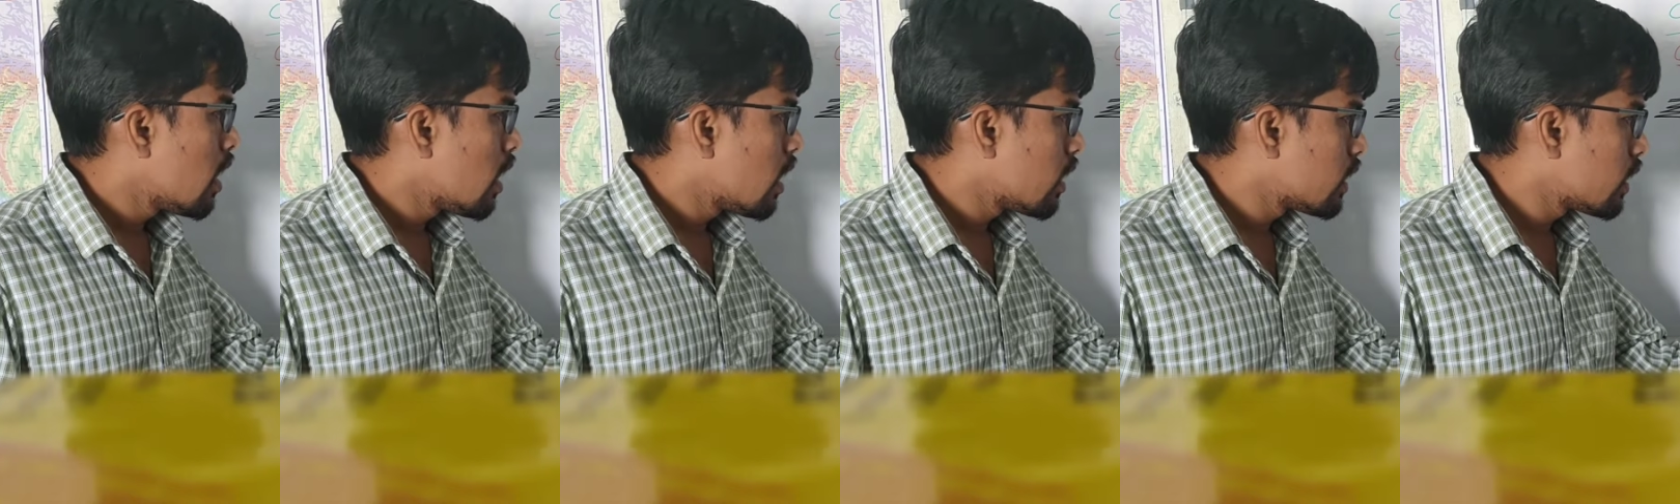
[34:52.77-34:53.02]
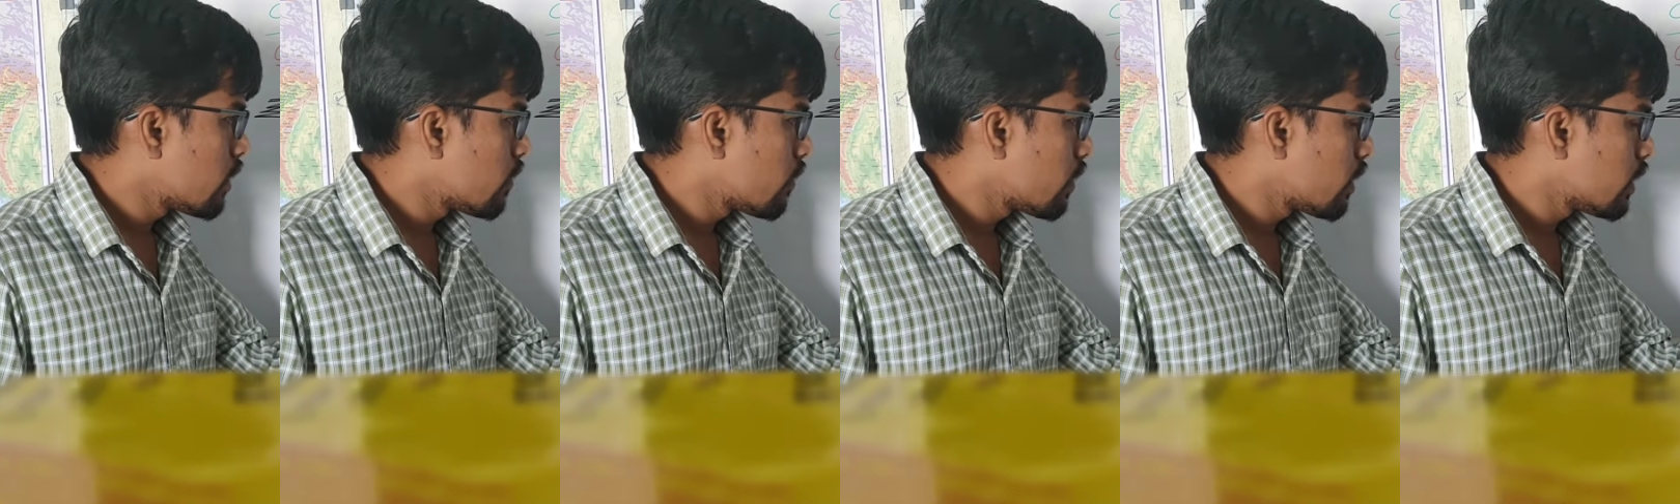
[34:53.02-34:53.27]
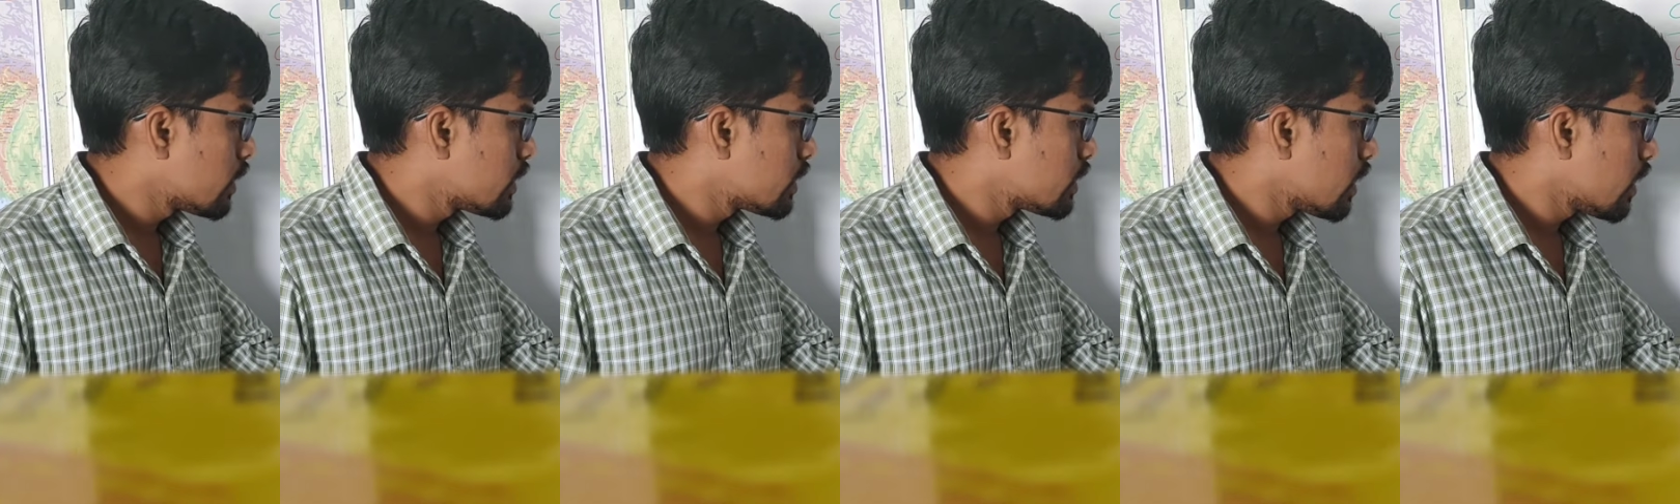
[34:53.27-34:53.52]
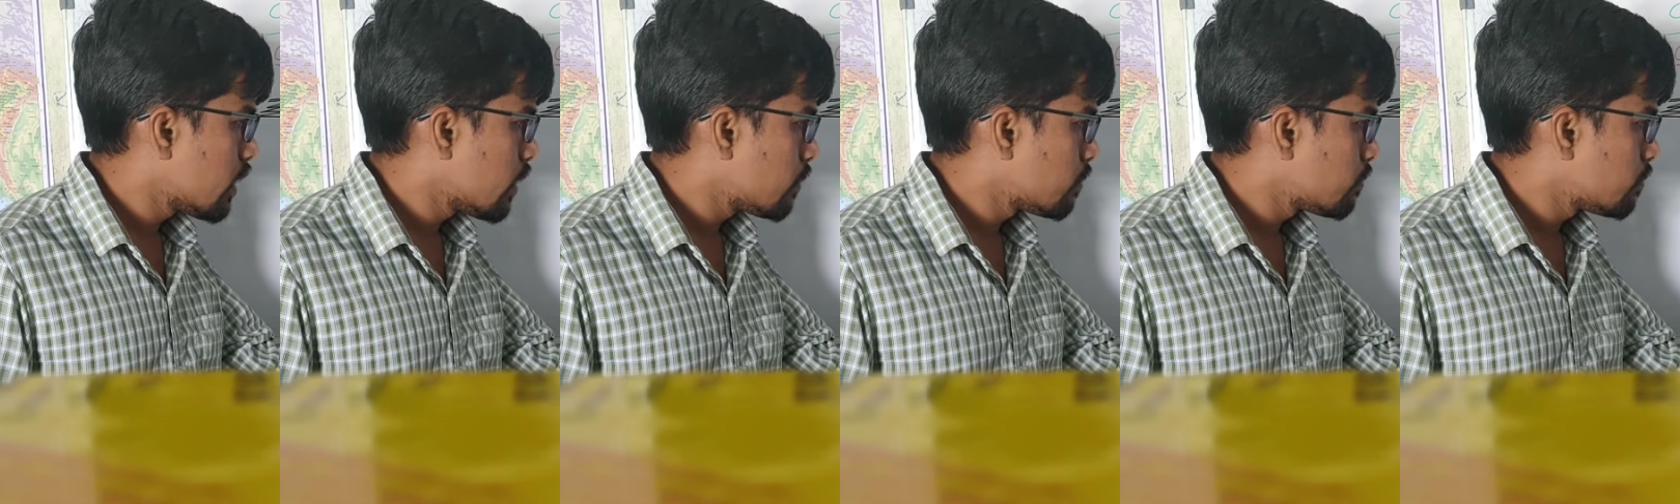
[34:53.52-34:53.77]
other one is
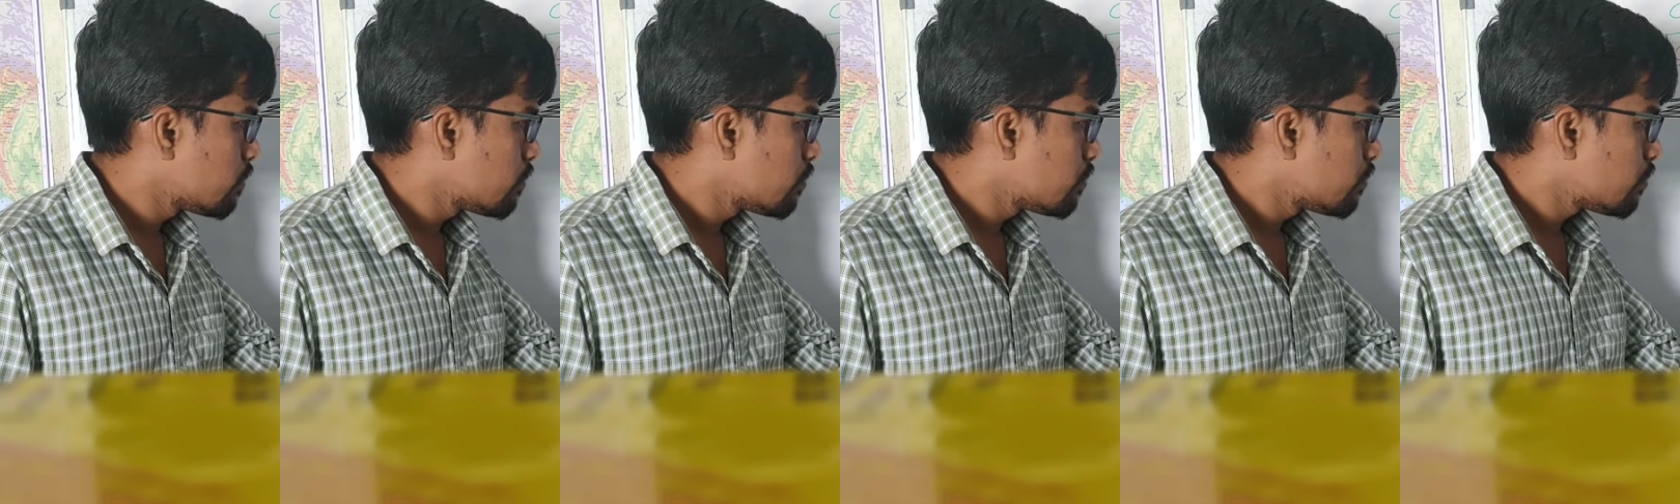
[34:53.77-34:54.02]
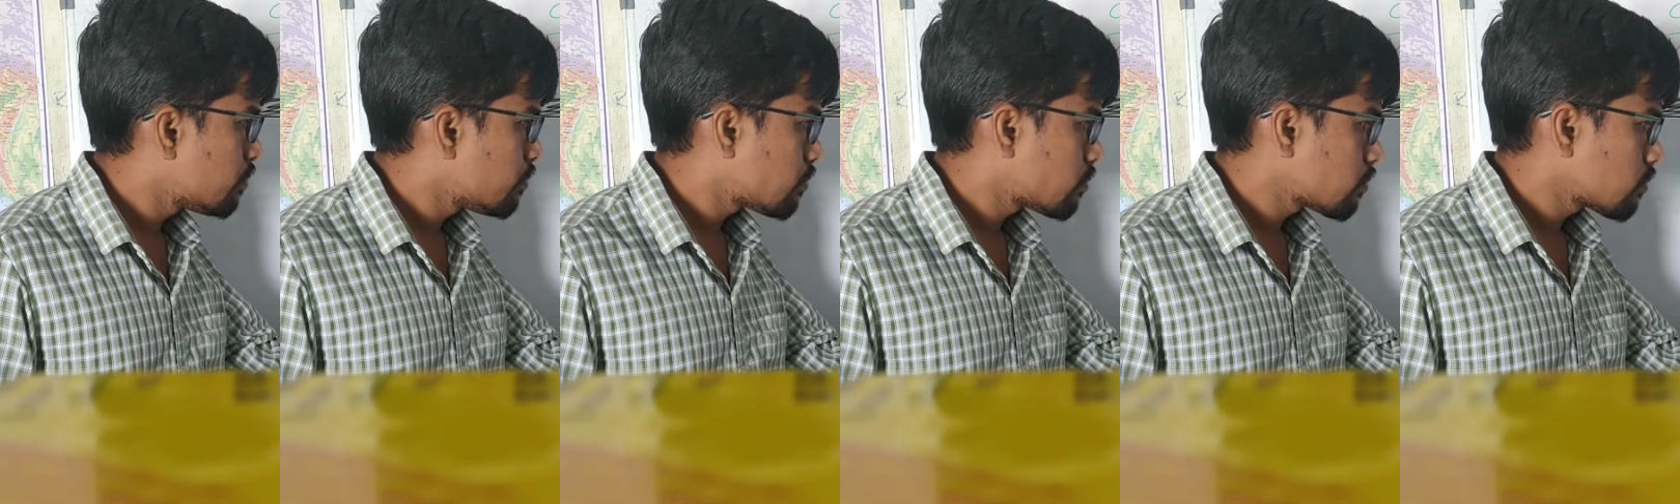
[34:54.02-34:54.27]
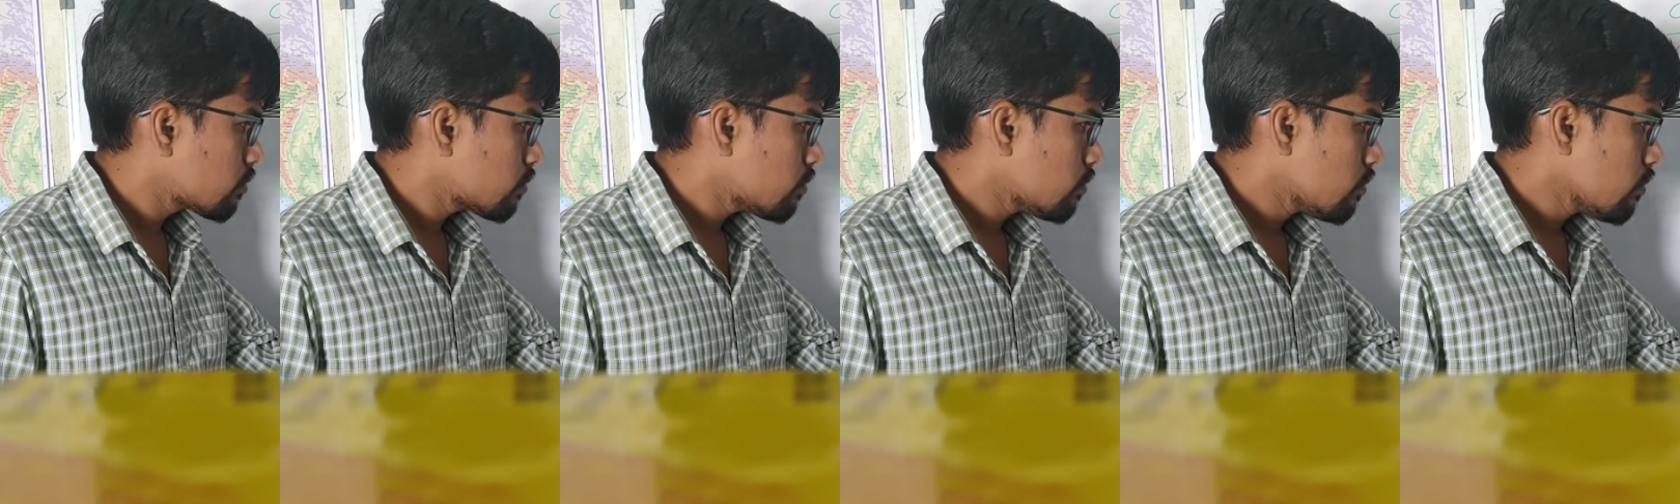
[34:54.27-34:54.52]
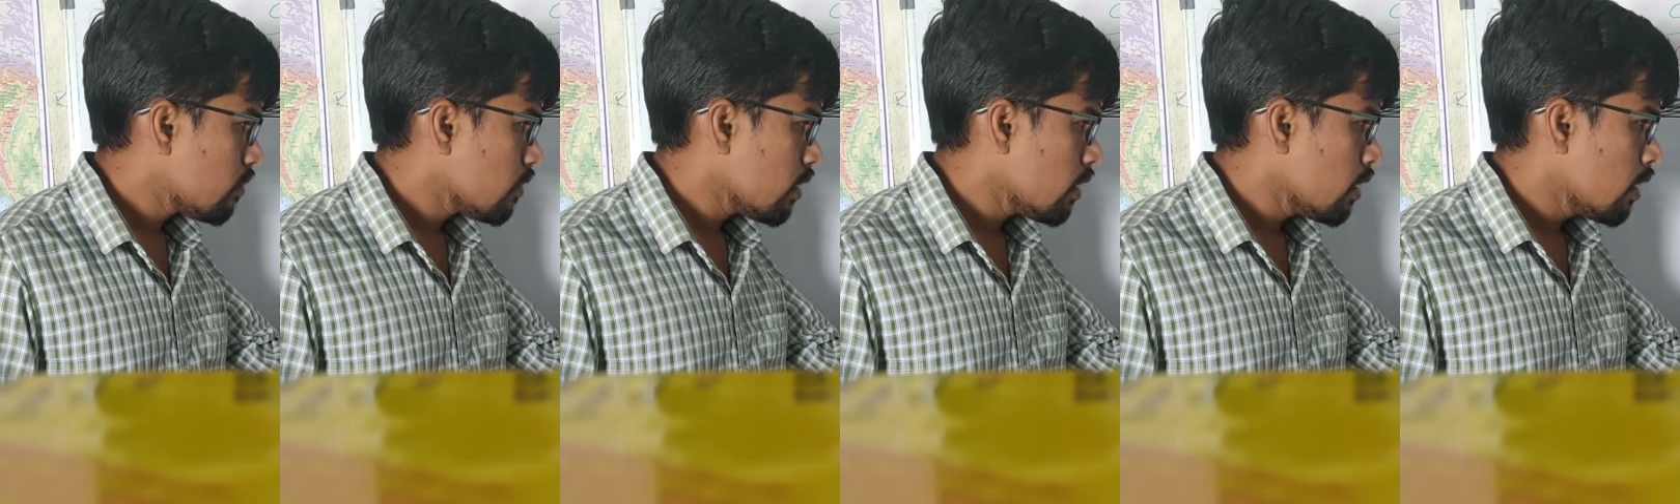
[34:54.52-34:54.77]
the
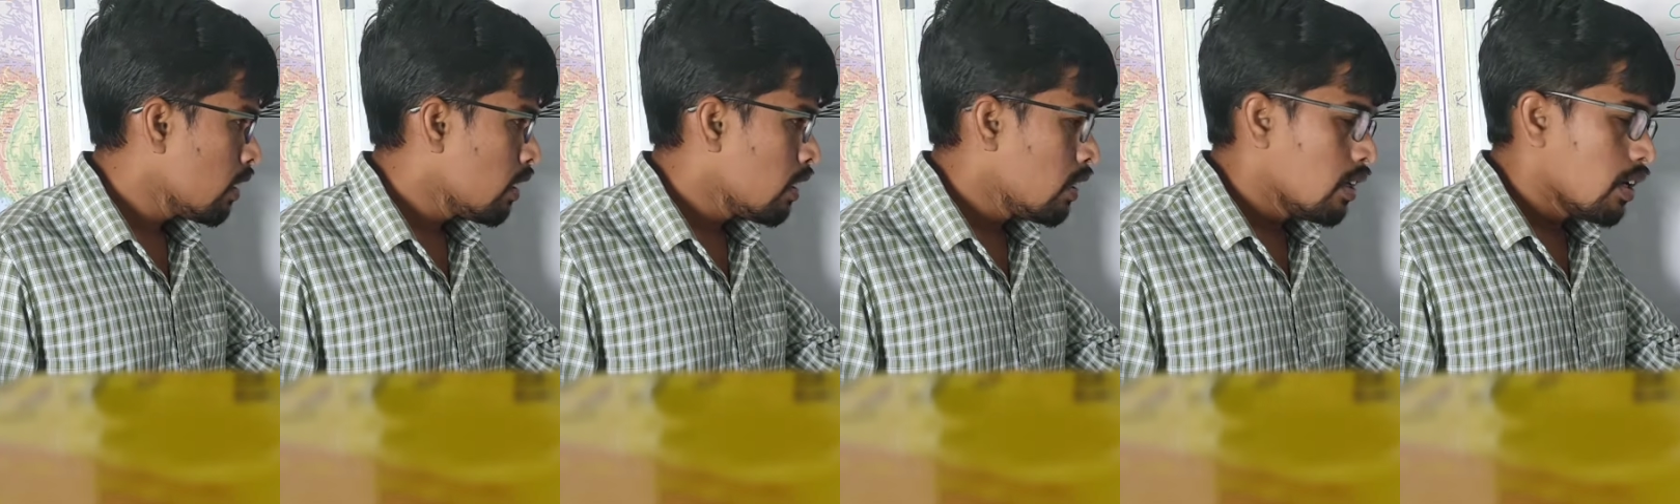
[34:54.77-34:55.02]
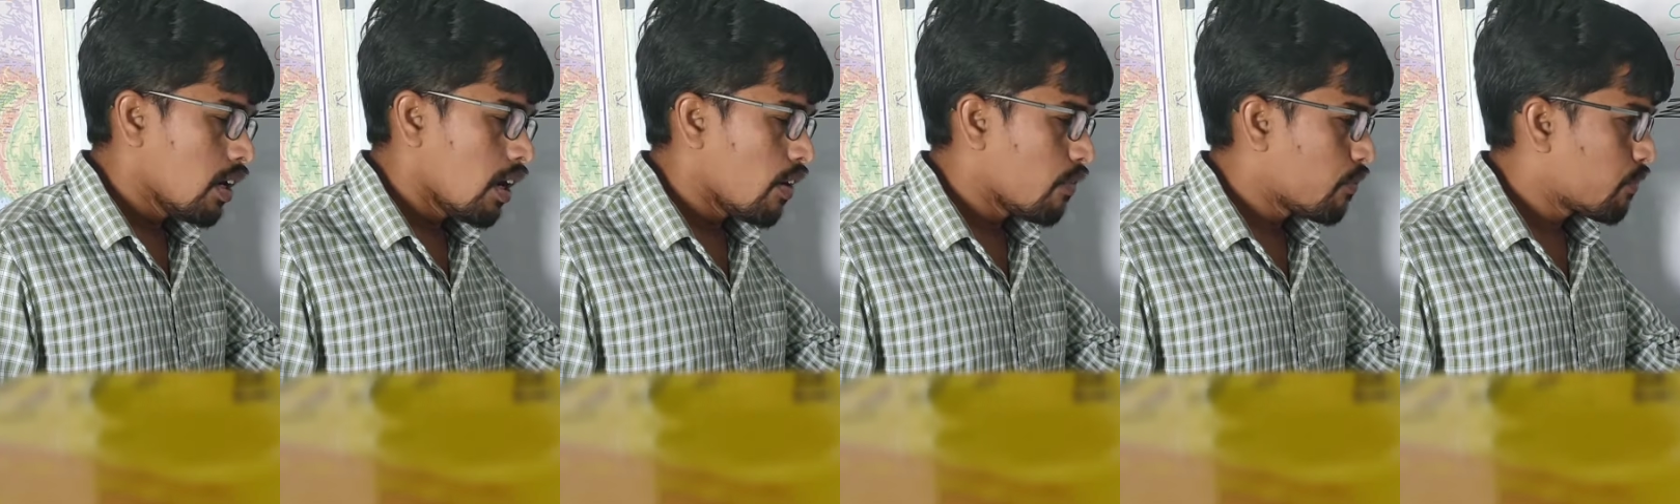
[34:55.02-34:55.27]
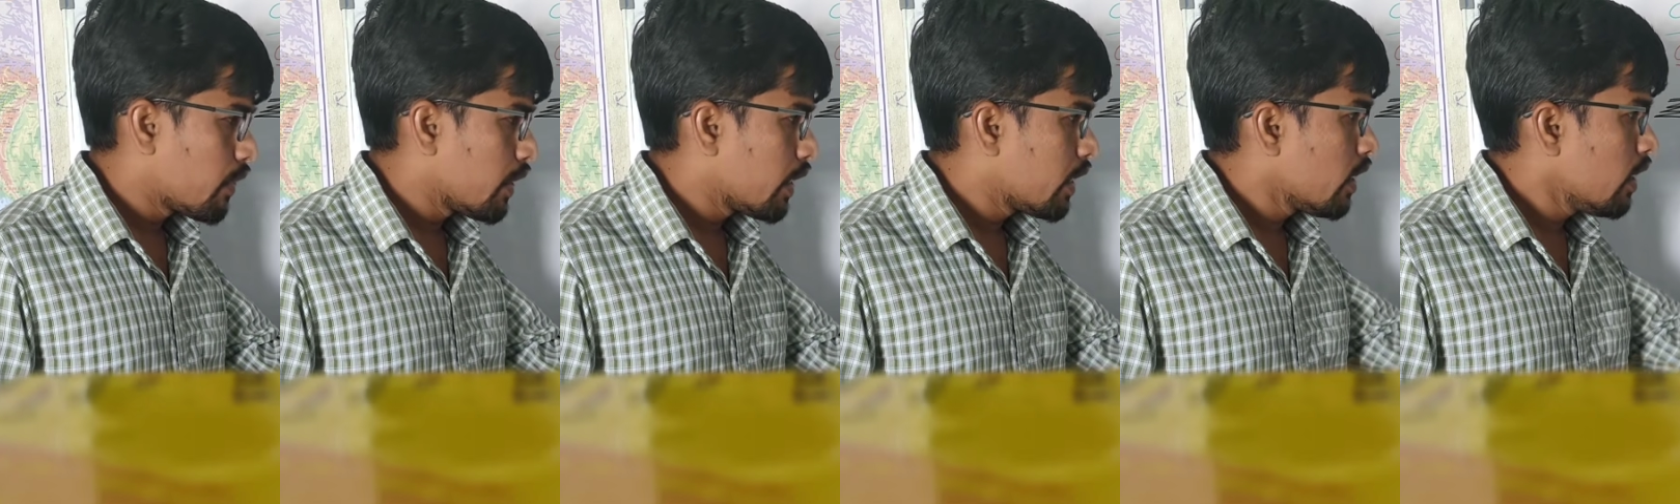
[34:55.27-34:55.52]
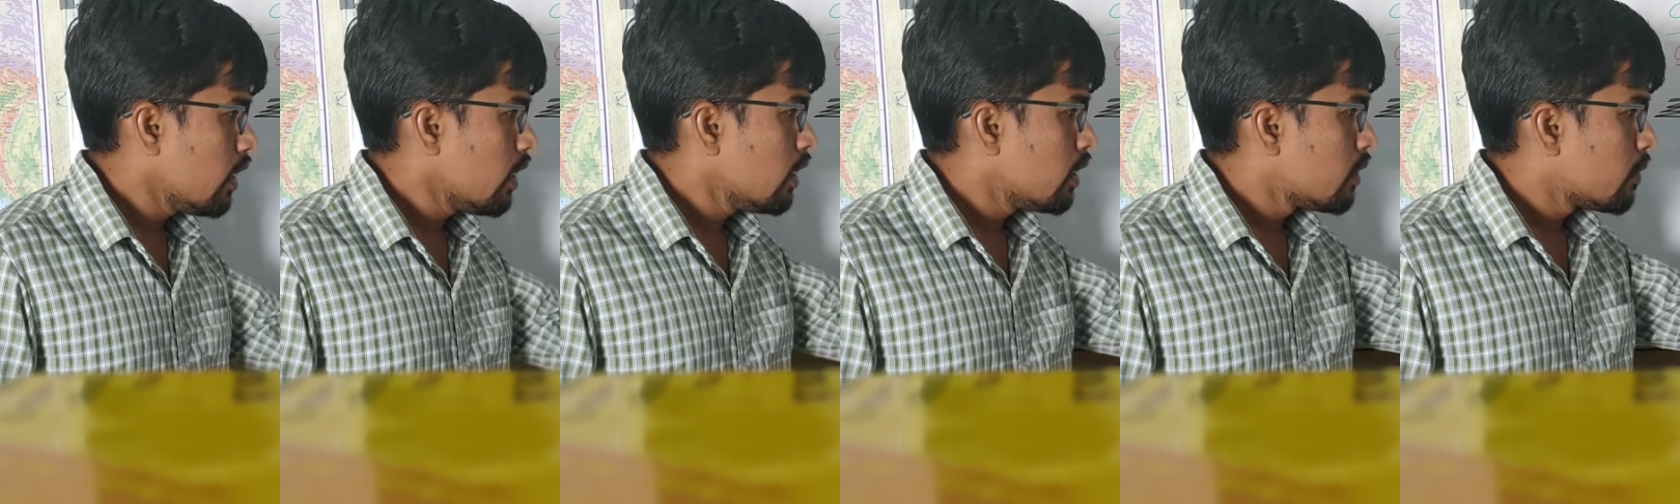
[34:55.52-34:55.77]

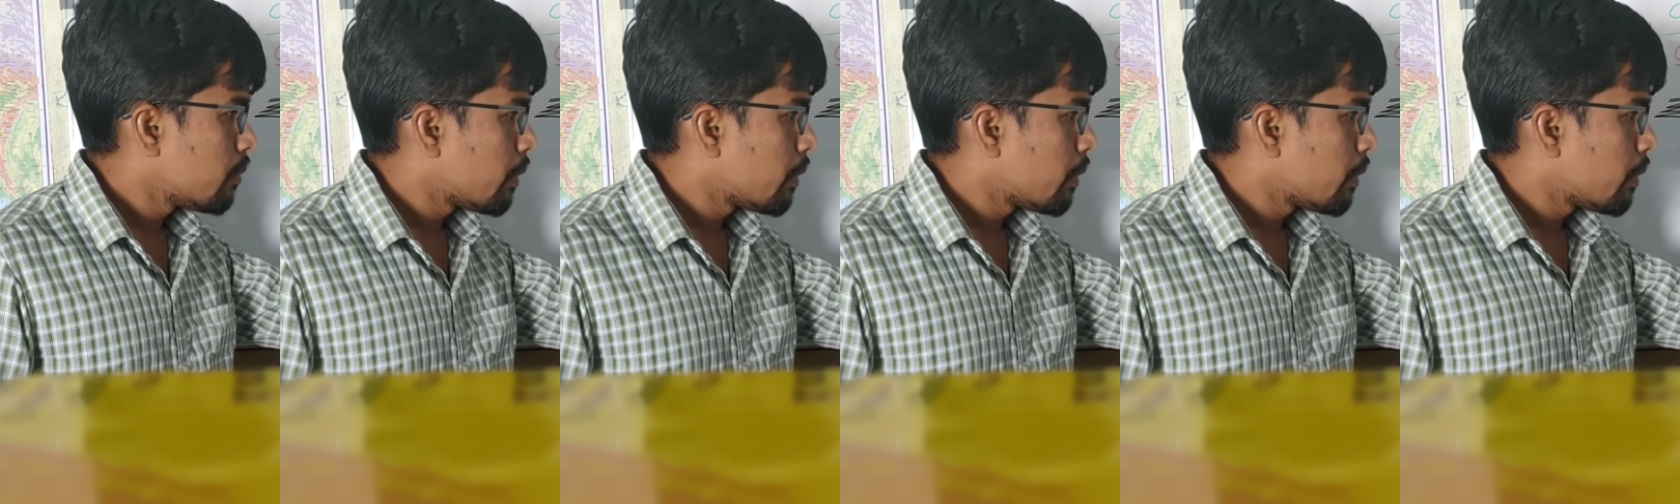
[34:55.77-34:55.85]
Africa,